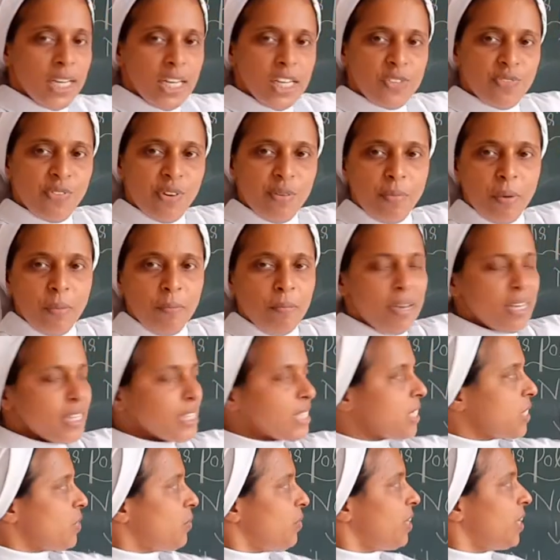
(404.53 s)
It will be
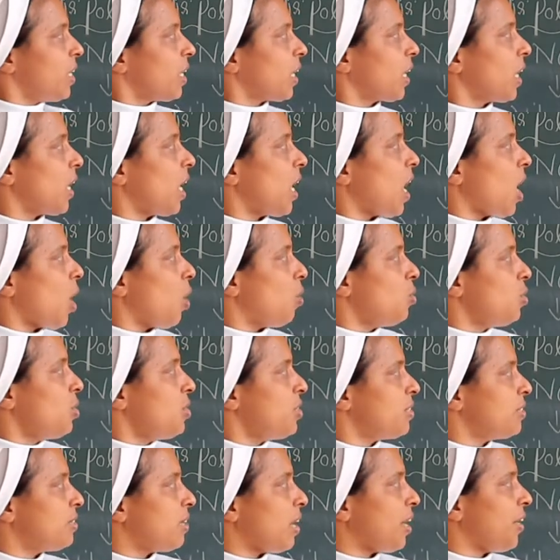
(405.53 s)
mixed with the
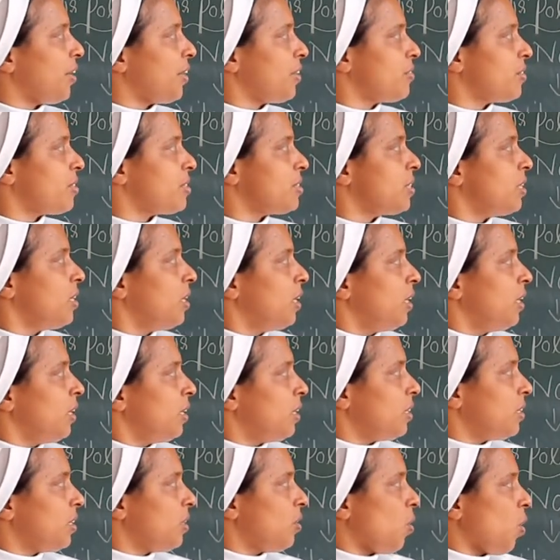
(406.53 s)
cloud, nitrogen
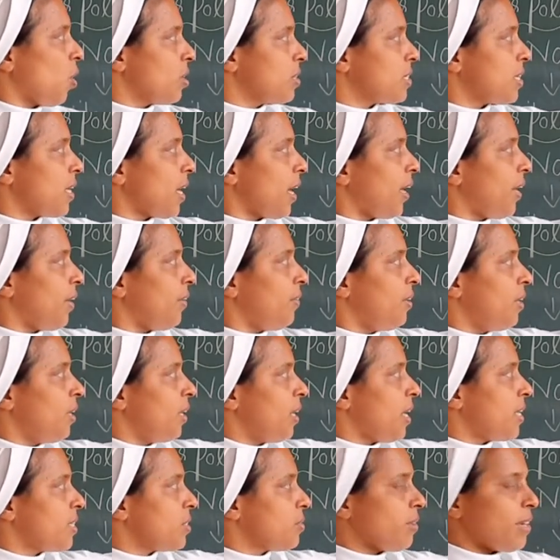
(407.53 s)
oxide
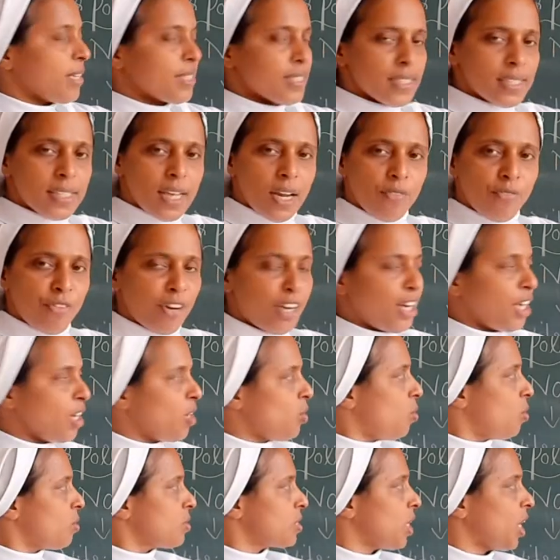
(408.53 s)
as well as the sulfur
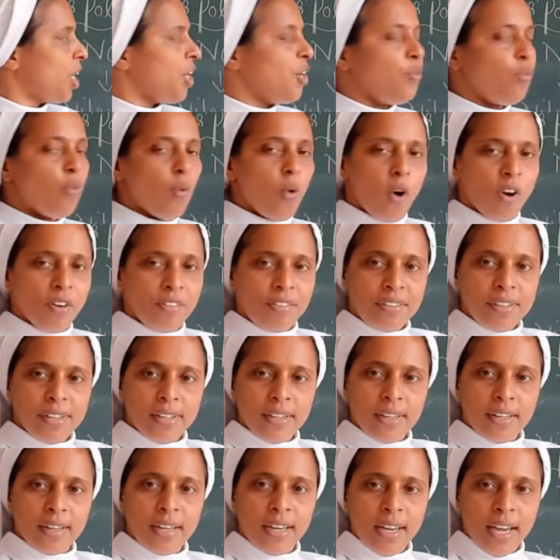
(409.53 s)
dioxide,
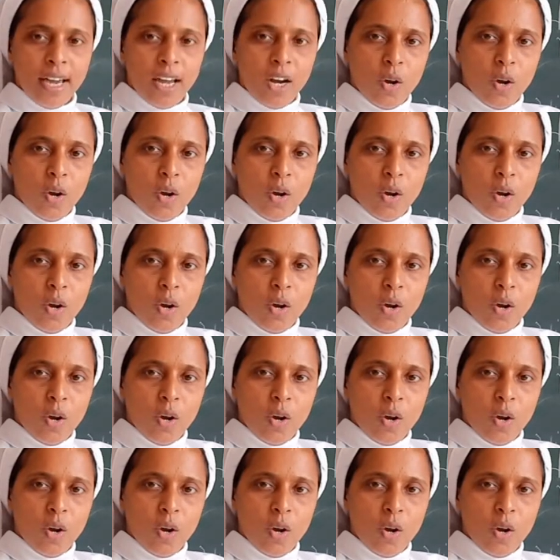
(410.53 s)
water,